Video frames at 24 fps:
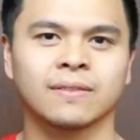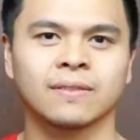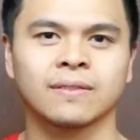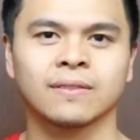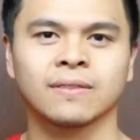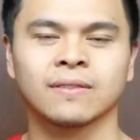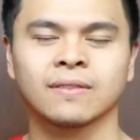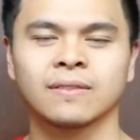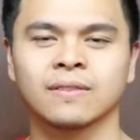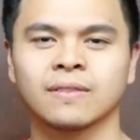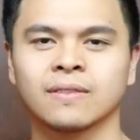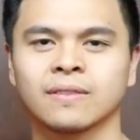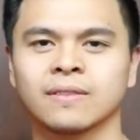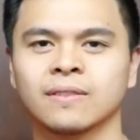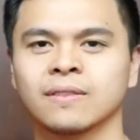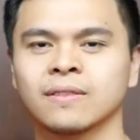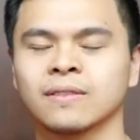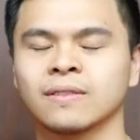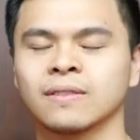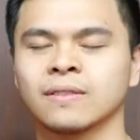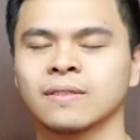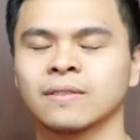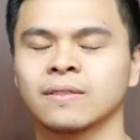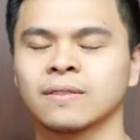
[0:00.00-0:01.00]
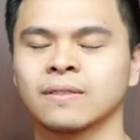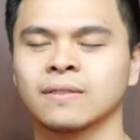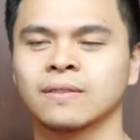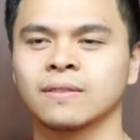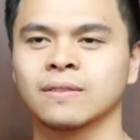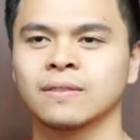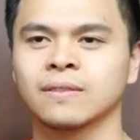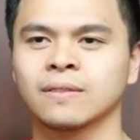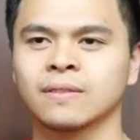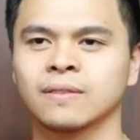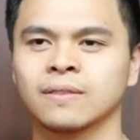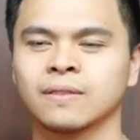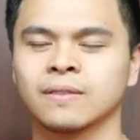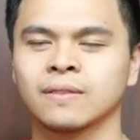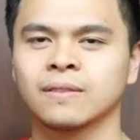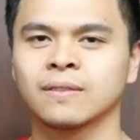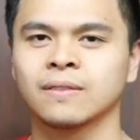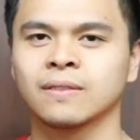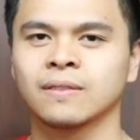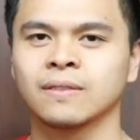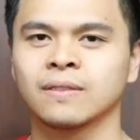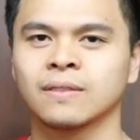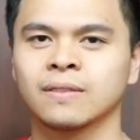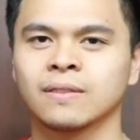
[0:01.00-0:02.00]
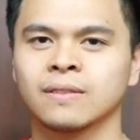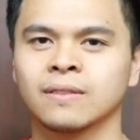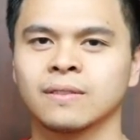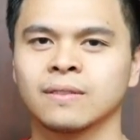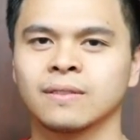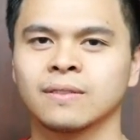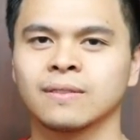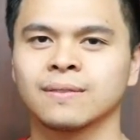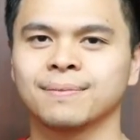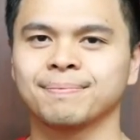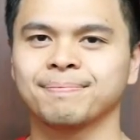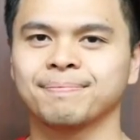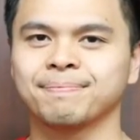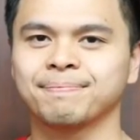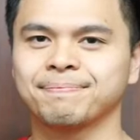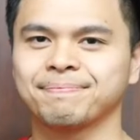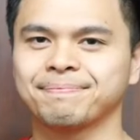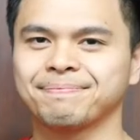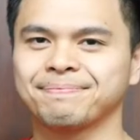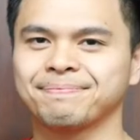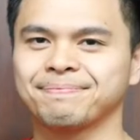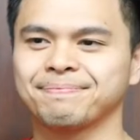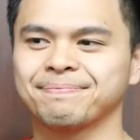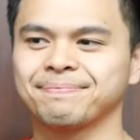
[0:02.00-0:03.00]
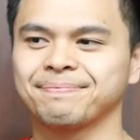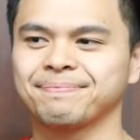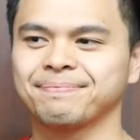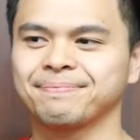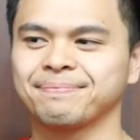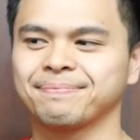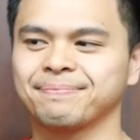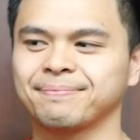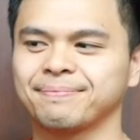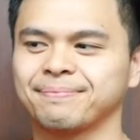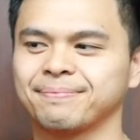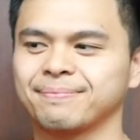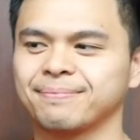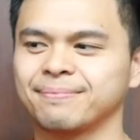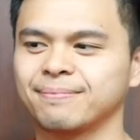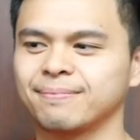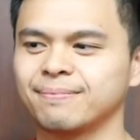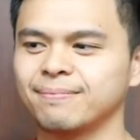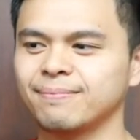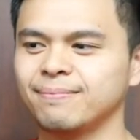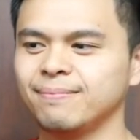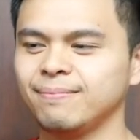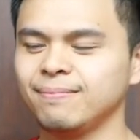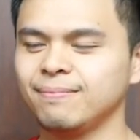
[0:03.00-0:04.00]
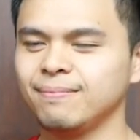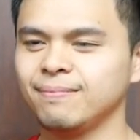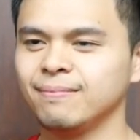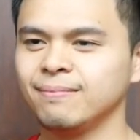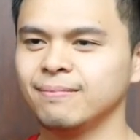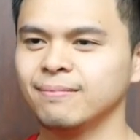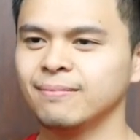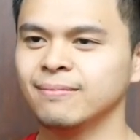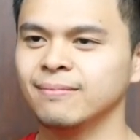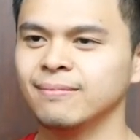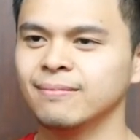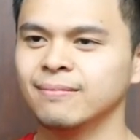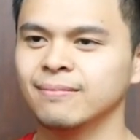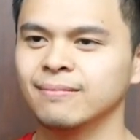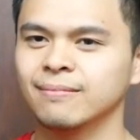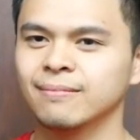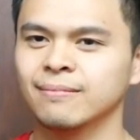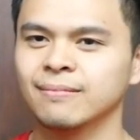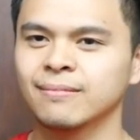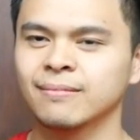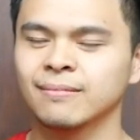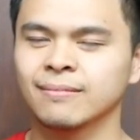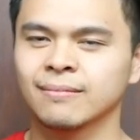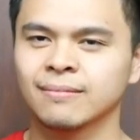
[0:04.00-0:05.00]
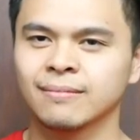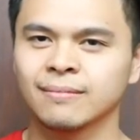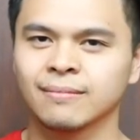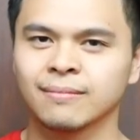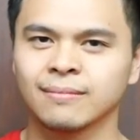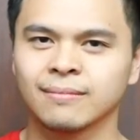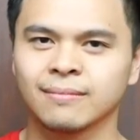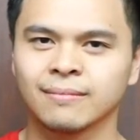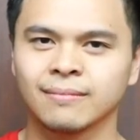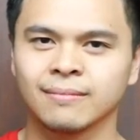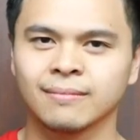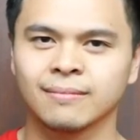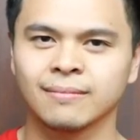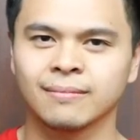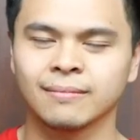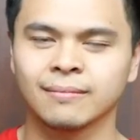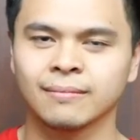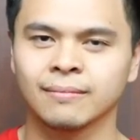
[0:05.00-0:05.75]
(silent)